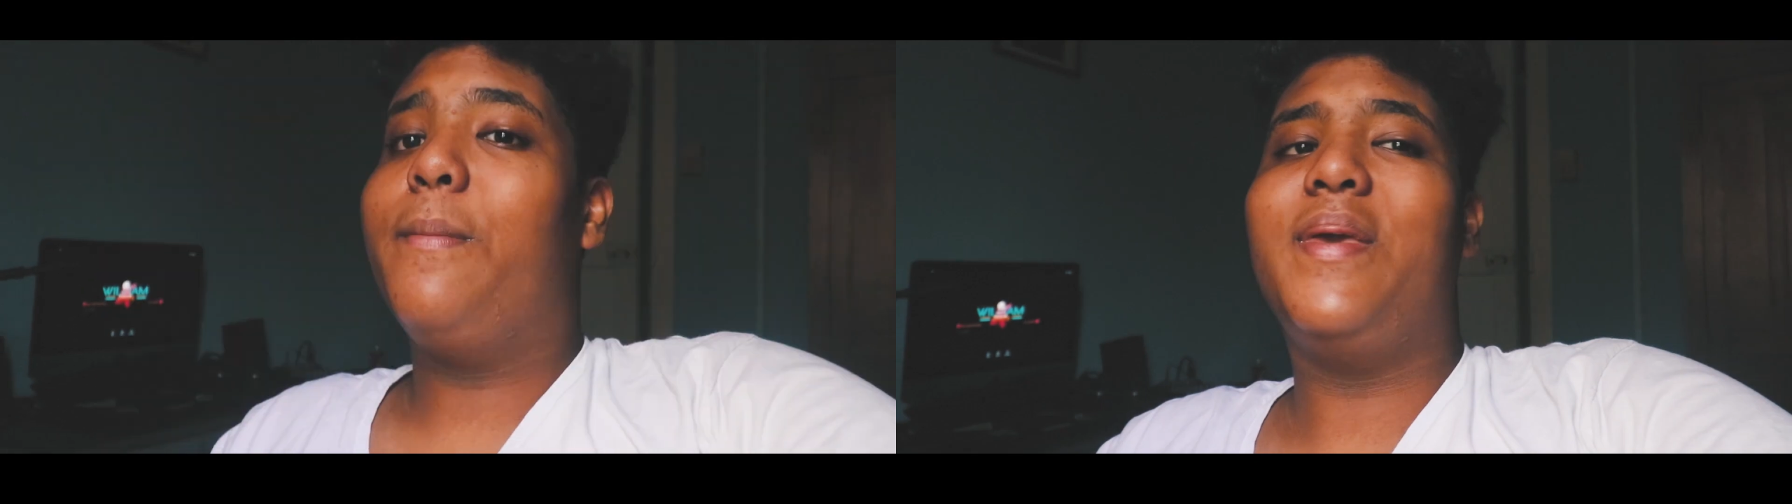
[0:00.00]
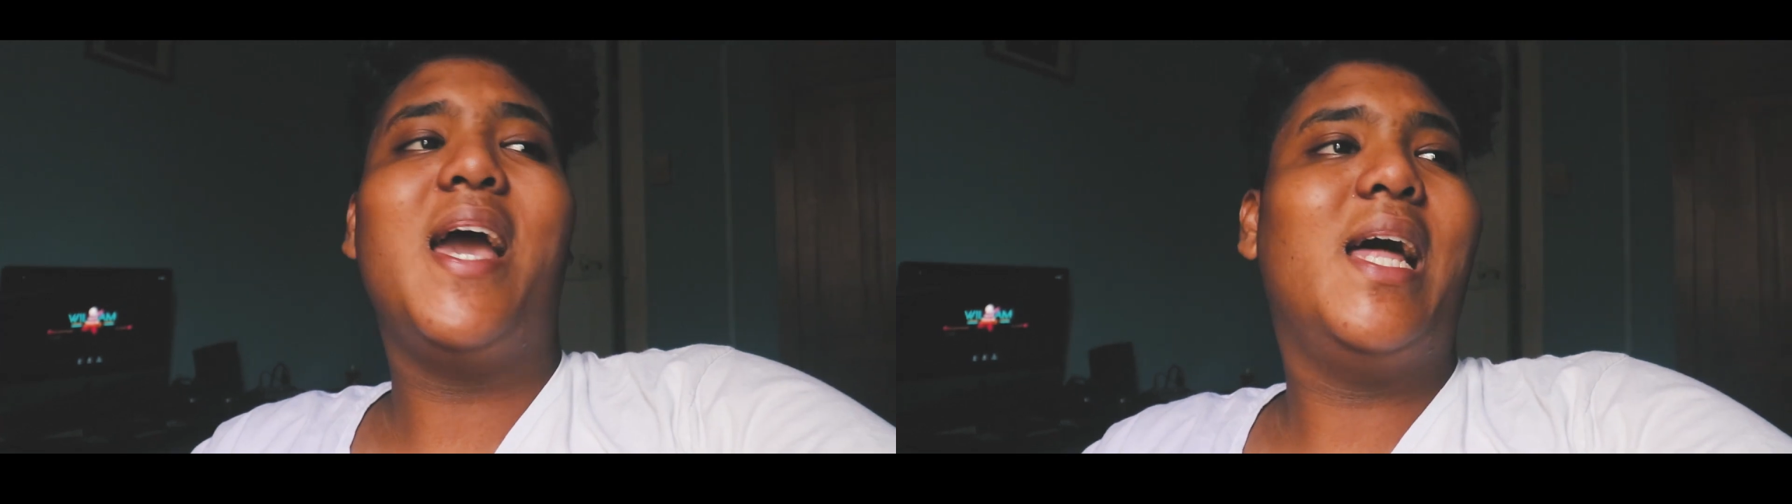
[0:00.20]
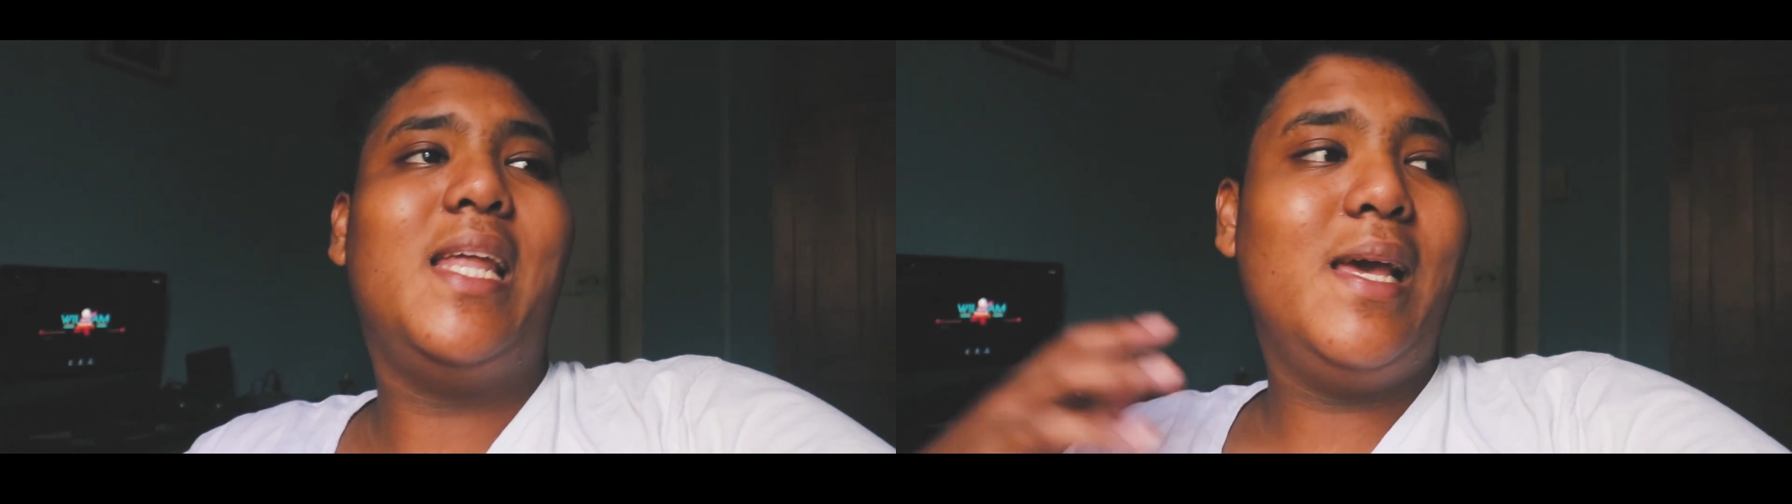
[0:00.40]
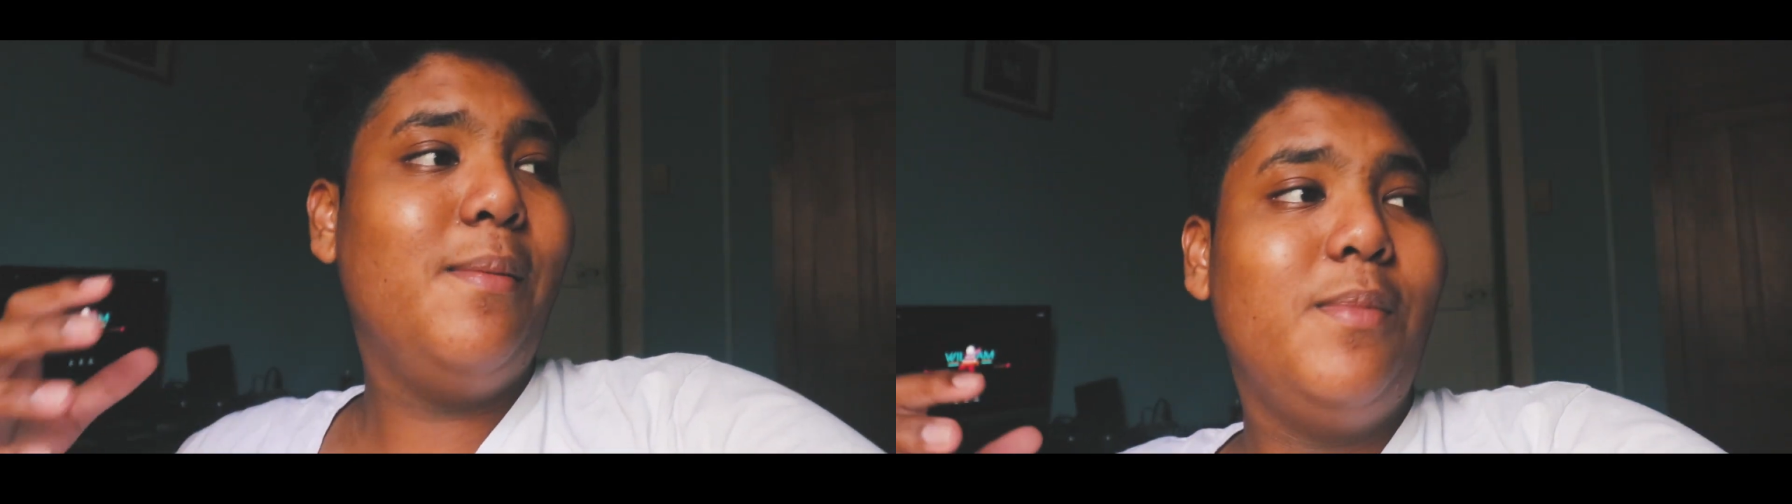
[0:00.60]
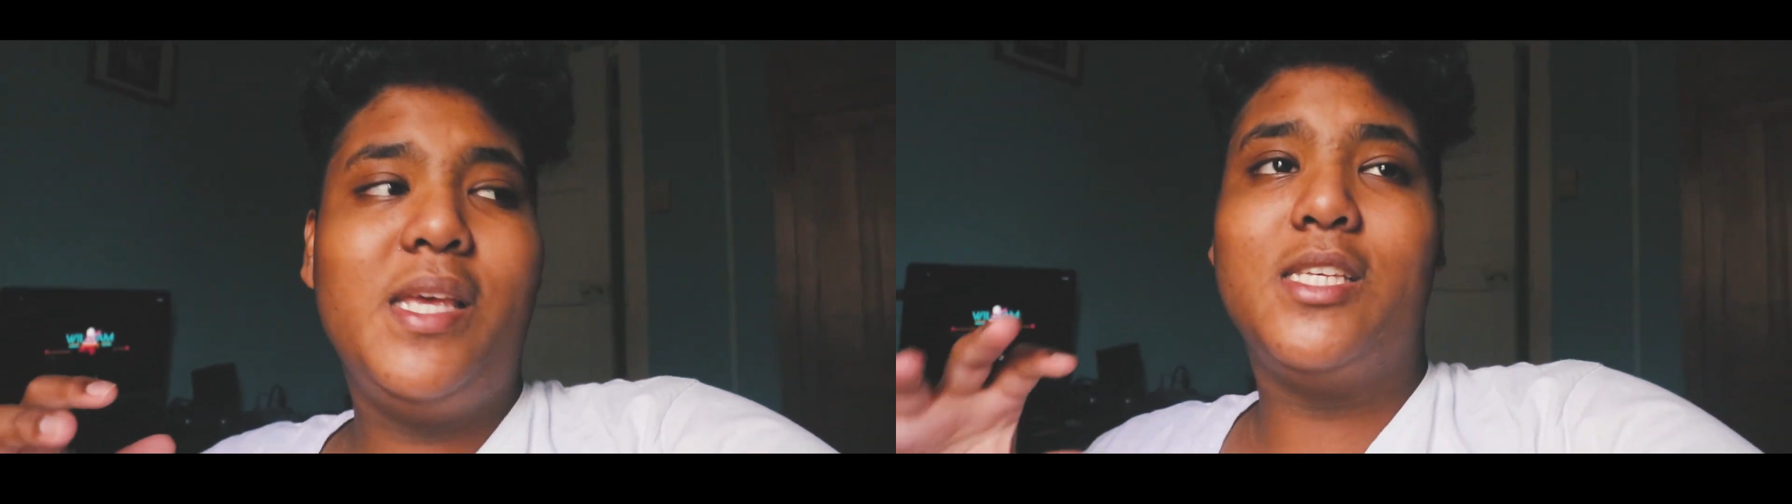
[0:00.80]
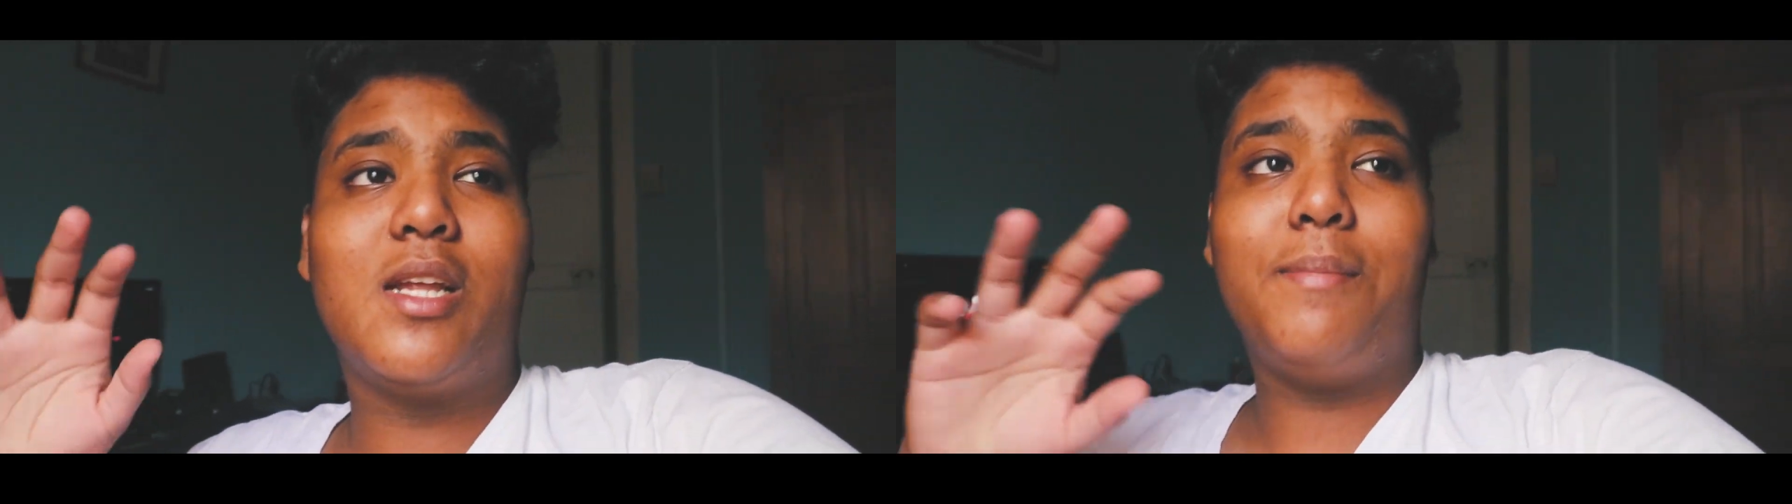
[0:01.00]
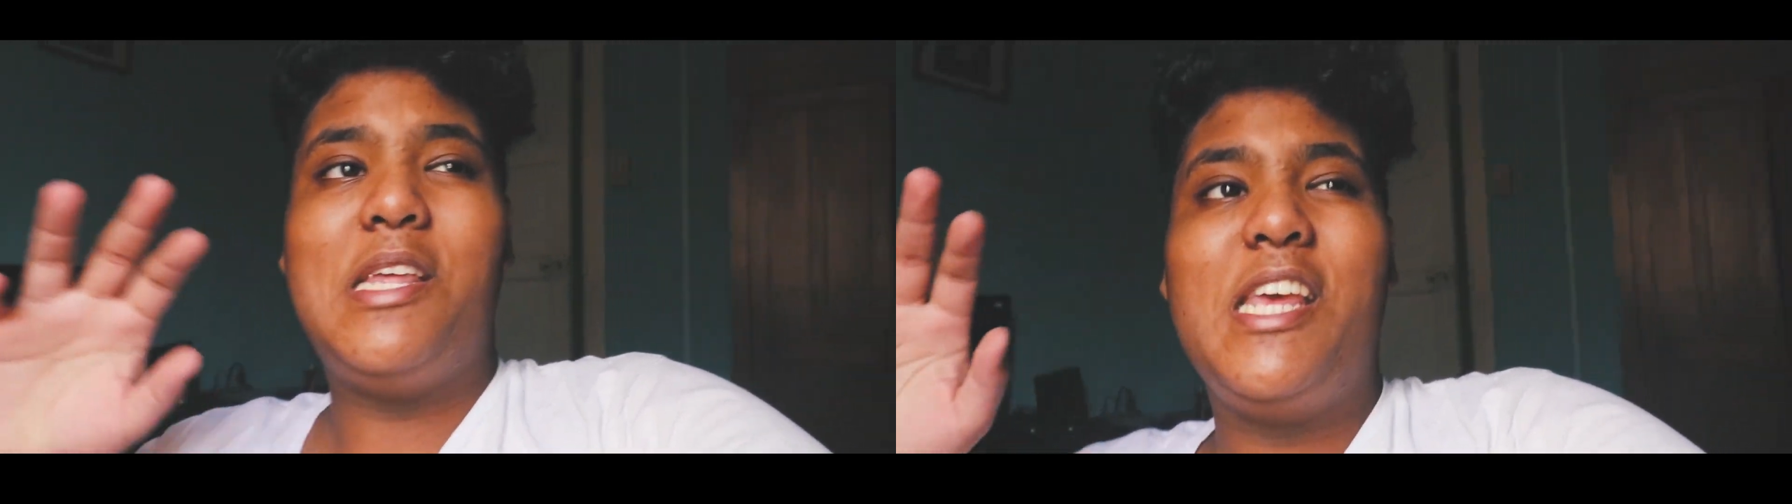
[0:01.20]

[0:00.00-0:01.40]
Me and him, he's gonna be